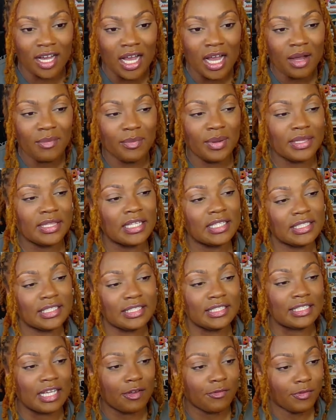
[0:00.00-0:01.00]
But this is
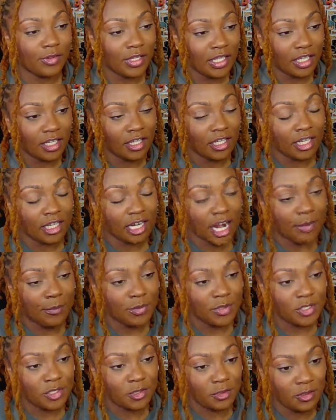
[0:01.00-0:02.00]
definitely a good
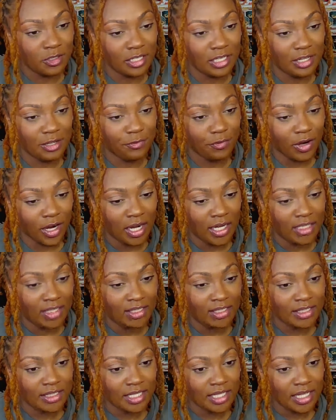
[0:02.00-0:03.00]
opportunity for us.
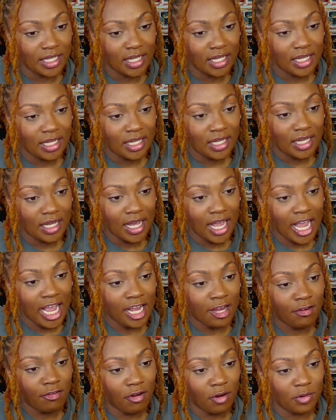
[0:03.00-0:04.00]
Hey
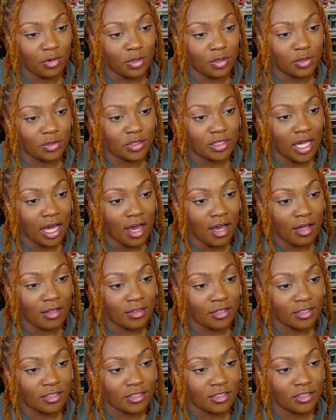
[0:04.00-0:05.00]
Cronos, the
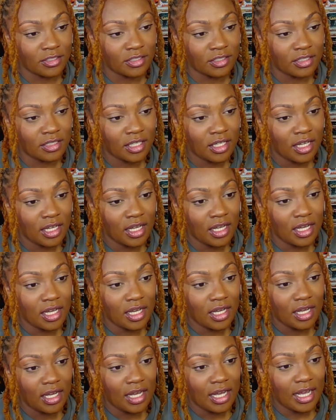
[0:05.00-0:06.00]
others,
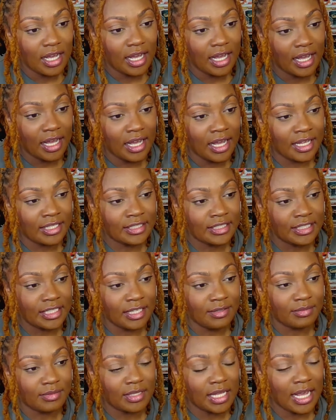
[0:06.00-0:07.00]
it
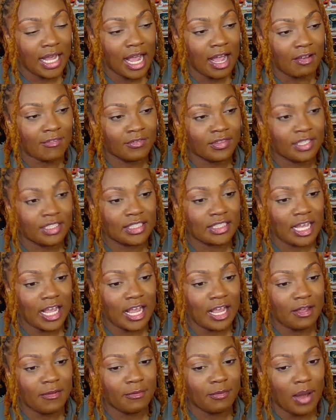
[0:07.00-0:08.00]
seems they have the
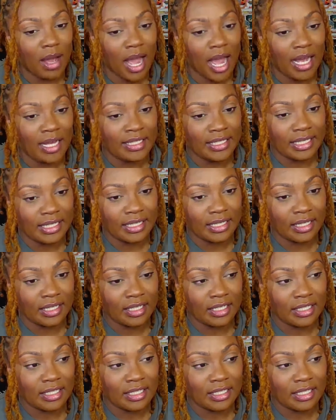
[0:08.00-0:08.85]
same idea.